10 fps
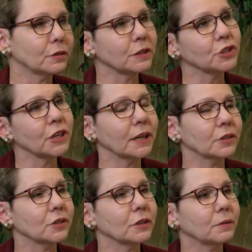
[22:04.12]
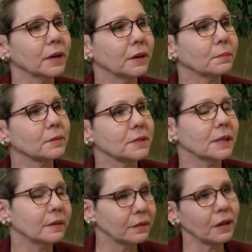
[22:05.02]
or a change in the way you
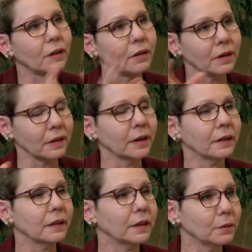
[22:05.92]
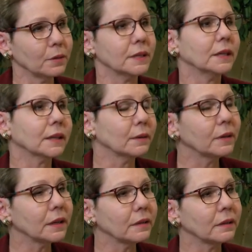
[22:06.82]
perceive the art that you were dealing
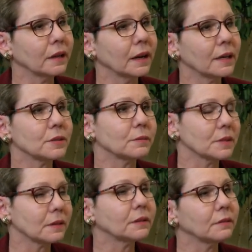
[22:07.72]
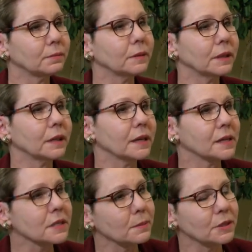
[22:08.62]
with as a result of putting the
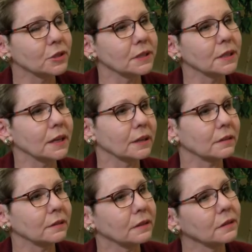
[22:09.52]
exhibition together?